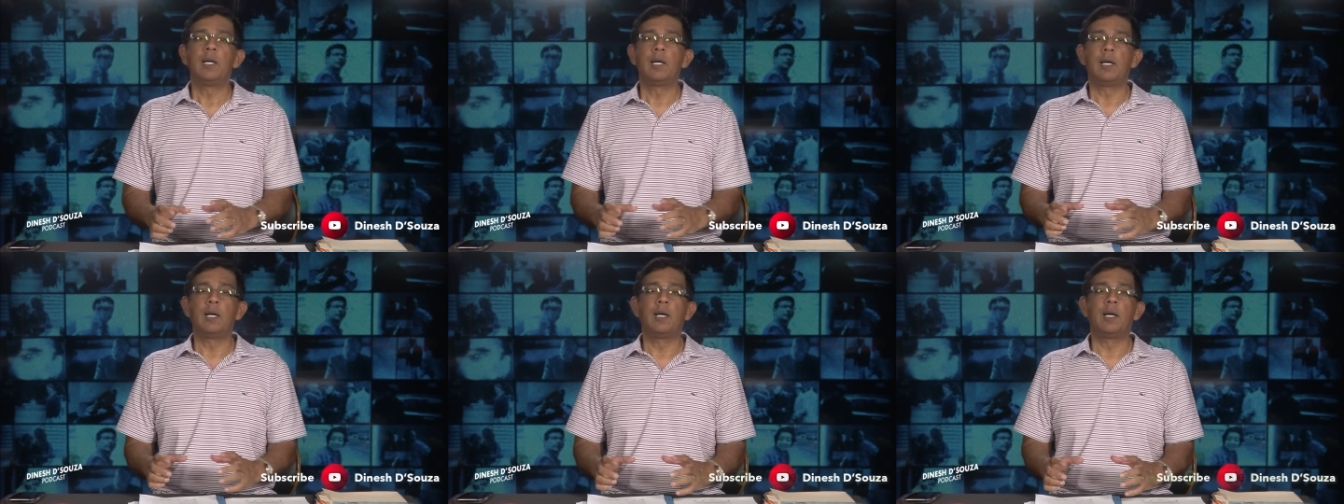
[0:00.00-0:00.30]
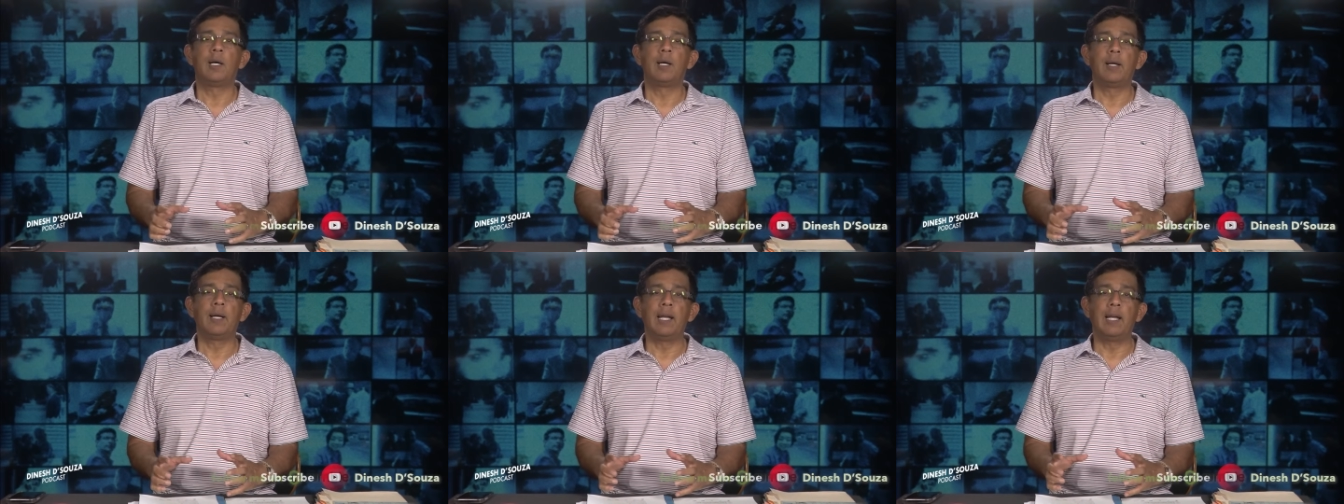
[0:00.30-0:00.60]

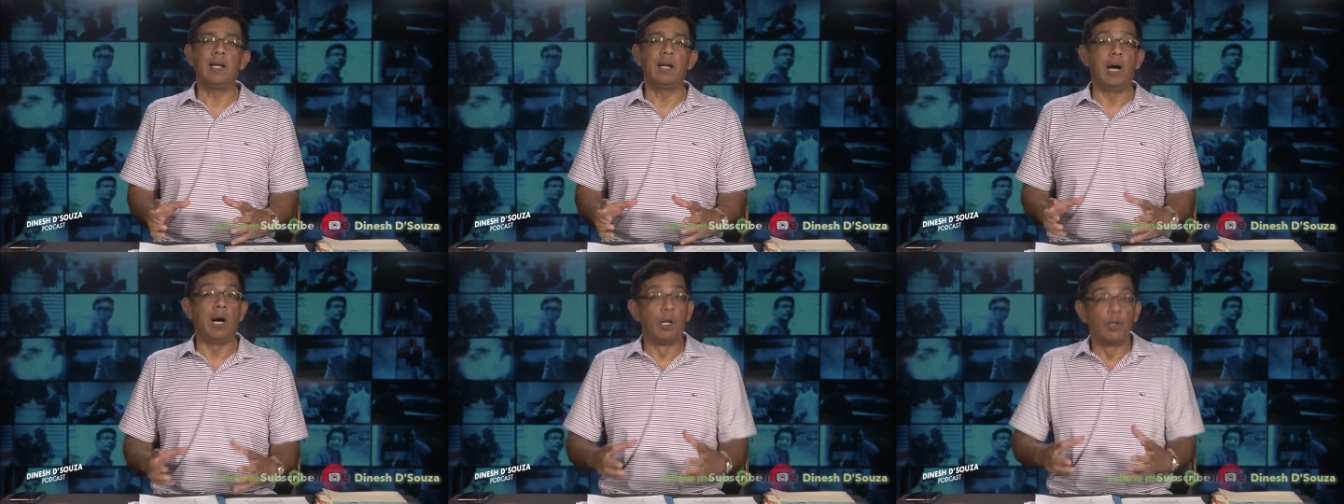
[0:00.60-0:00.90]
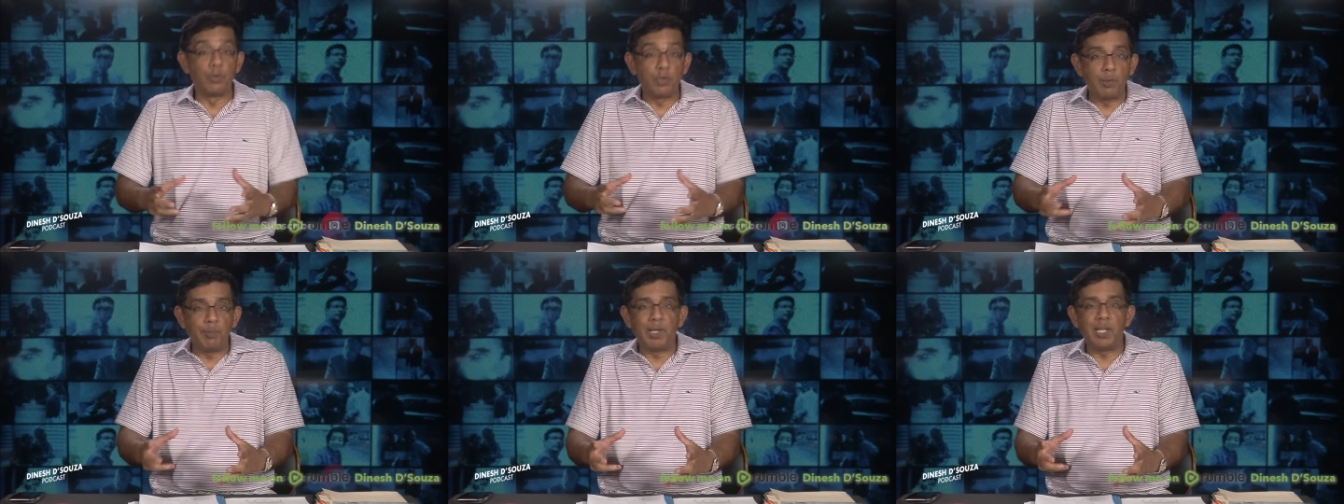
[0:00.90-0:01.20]

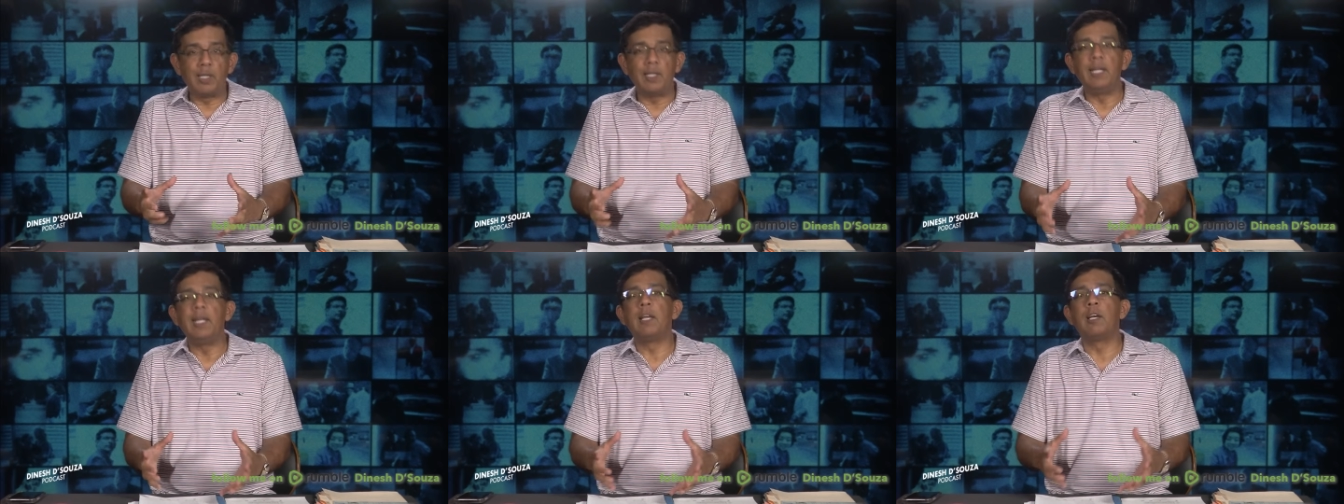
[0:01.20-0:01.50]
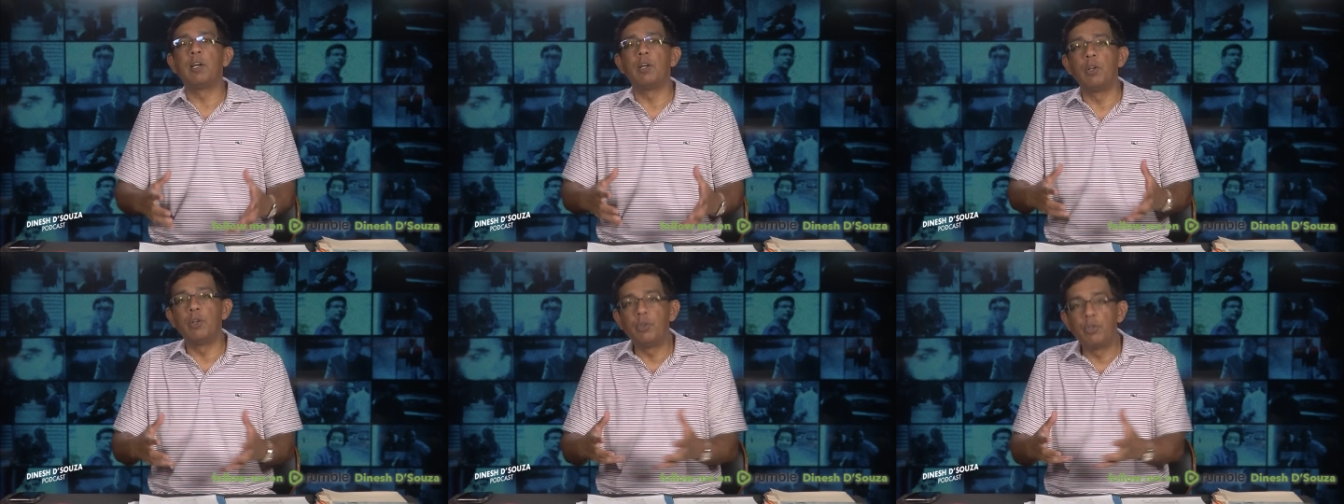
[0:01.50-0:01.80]
ultimately
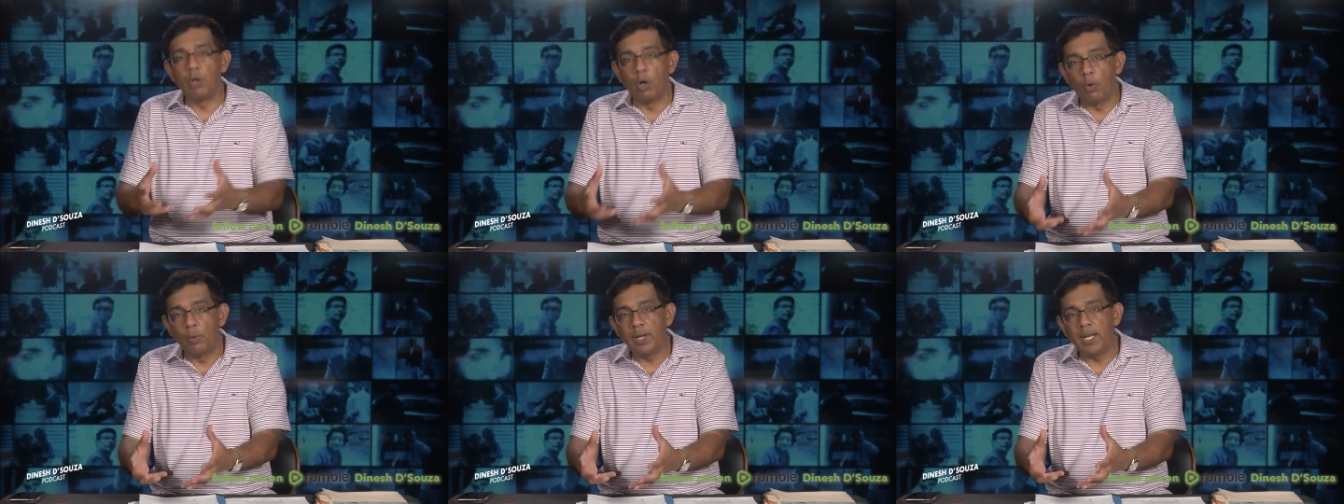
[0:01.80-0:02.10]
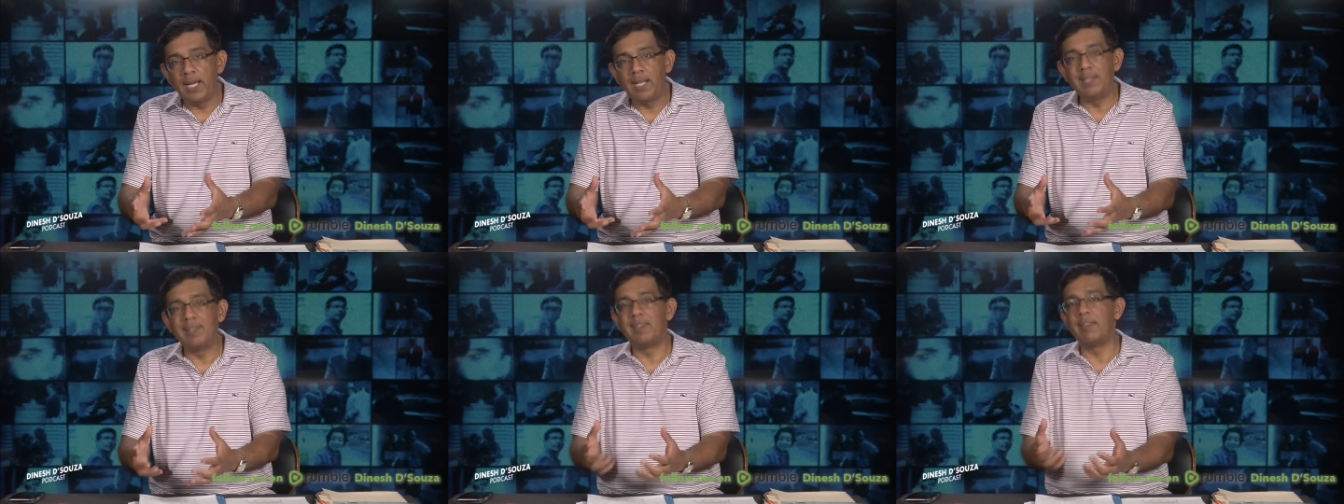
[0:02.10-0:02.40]

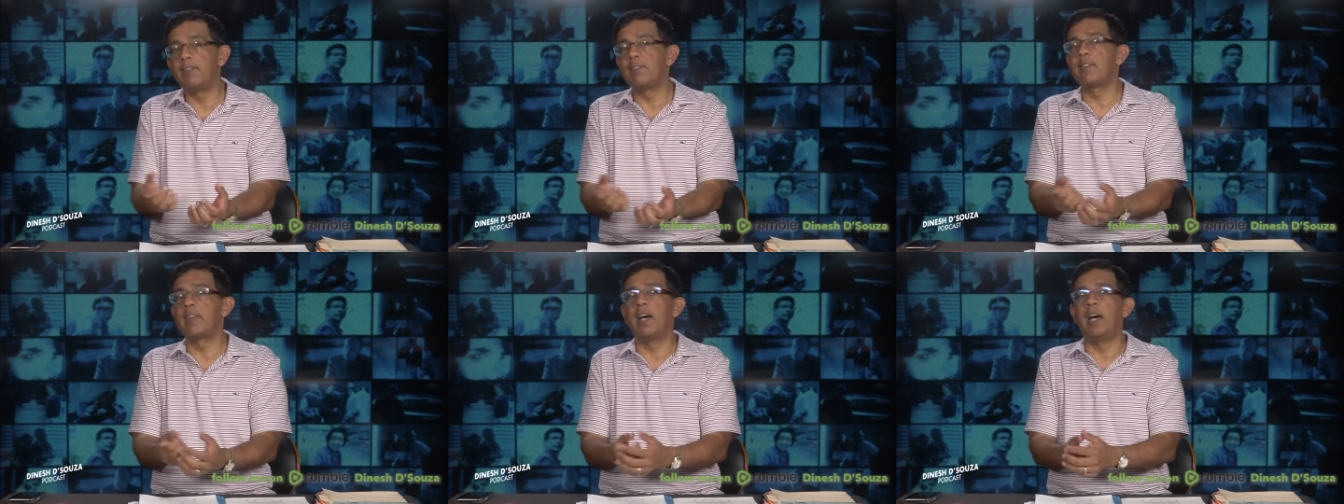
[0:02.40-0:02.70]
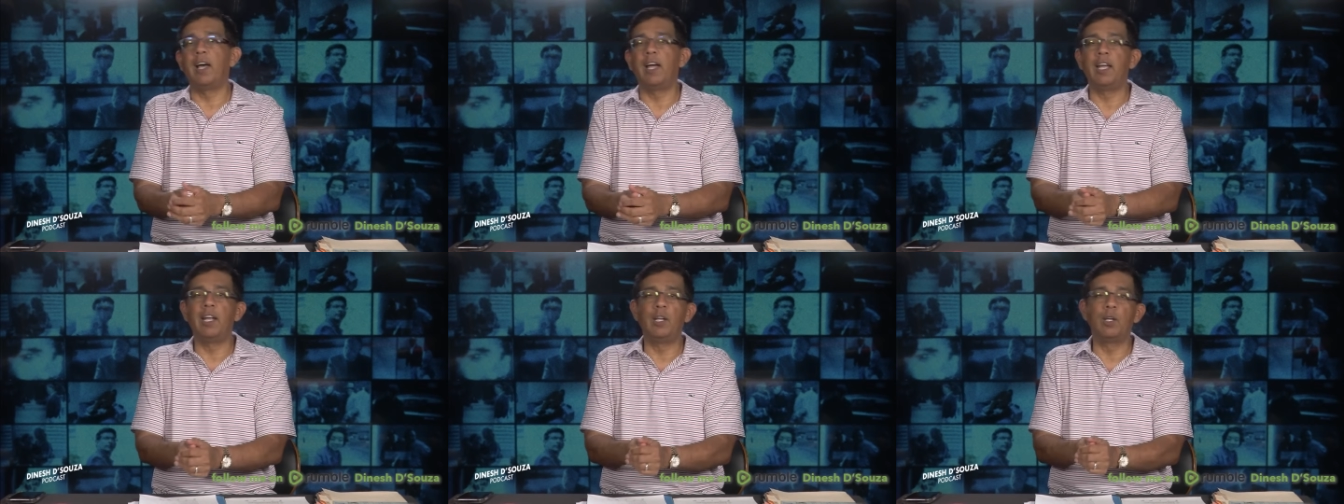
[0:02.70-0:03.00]
condoning this
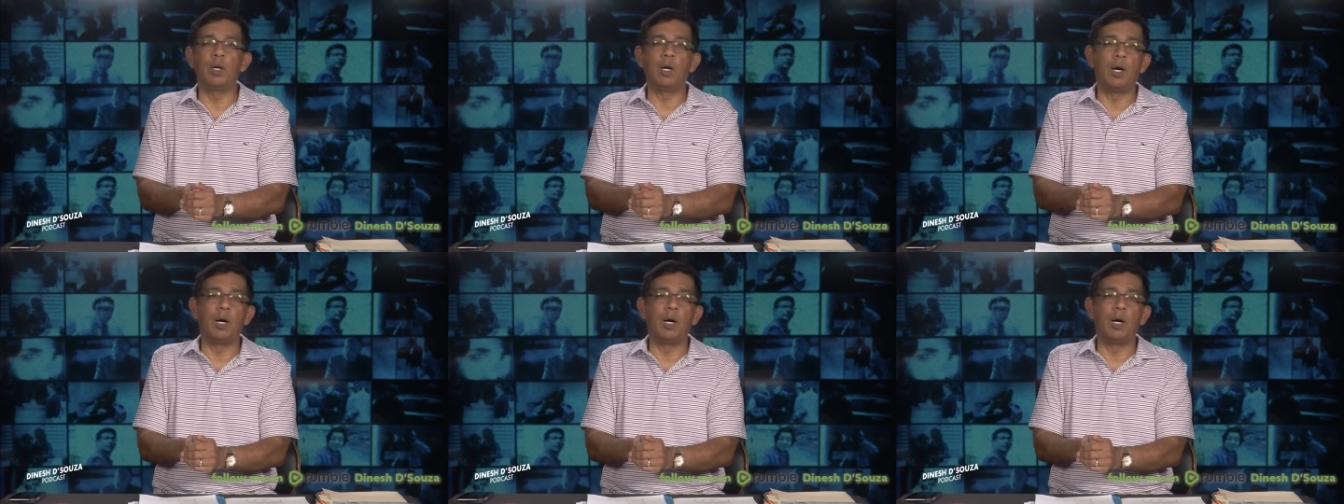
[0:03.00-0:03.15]
kind